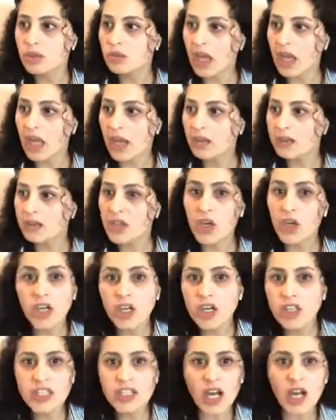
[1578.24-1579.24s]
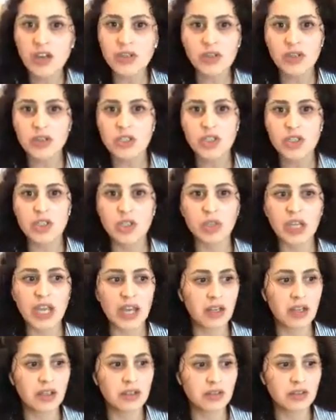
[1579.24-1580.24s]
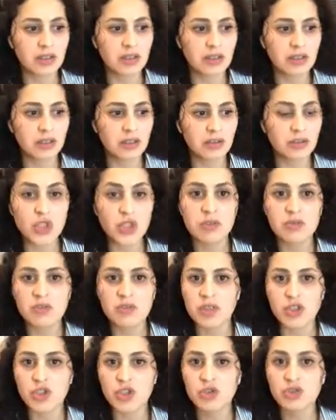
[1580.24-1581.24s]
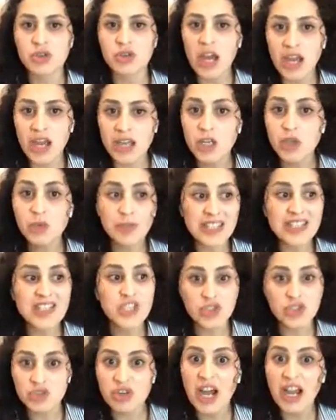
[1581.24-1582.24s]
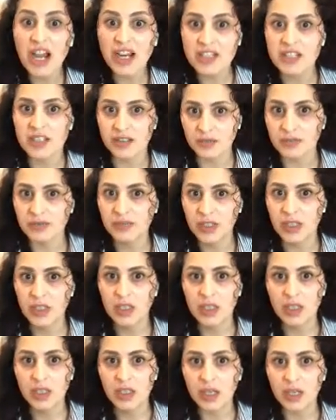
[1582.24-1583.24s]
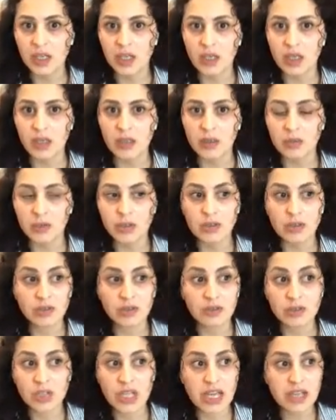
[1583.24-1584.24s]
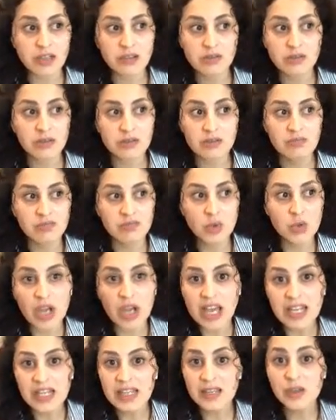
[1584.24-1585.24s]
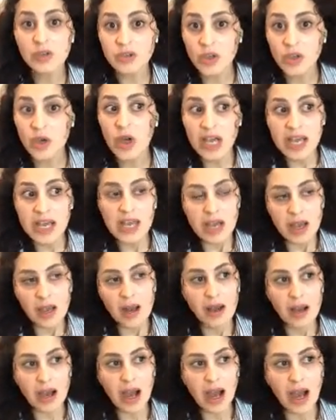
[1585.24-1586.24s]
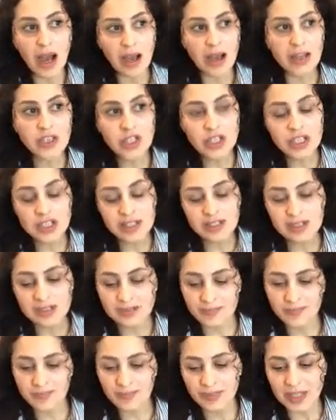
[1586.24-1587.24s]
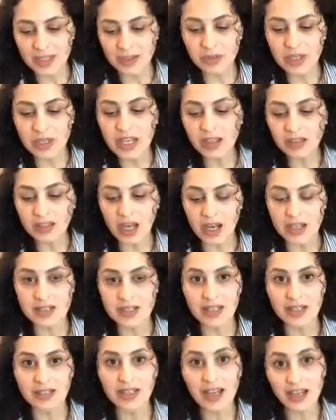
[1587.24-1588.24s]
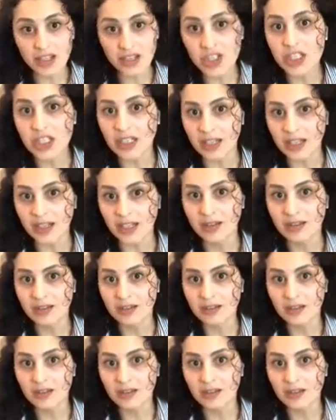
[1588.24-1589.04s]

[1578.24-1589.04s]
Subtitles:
can hurt others. You can you be distracted. You can do anything. So I just realized that actually